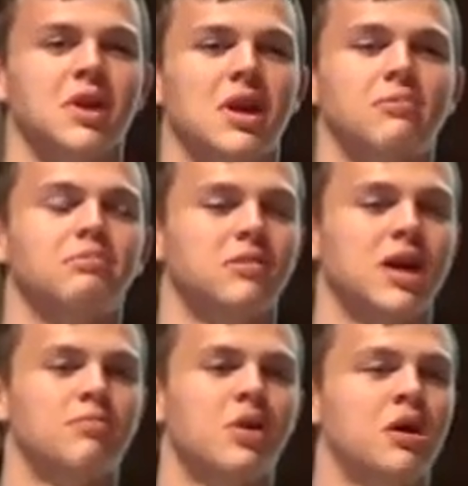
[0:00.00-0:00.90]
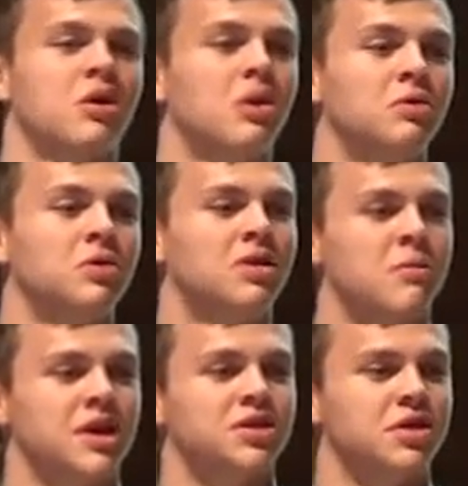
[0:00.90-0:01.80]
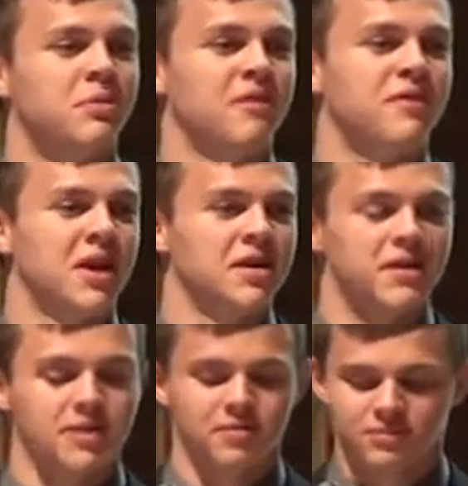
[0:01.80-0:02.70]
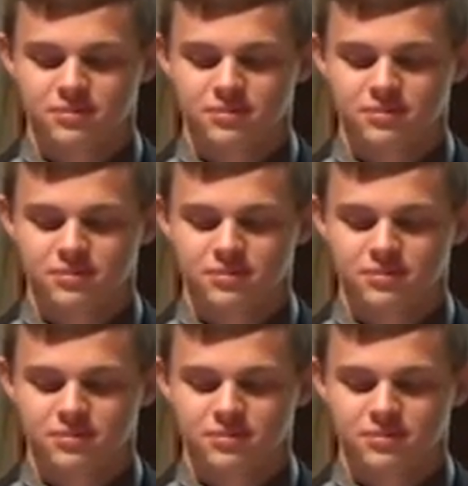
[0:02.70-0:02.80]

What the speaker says: it brought a whole new dimension to my faith.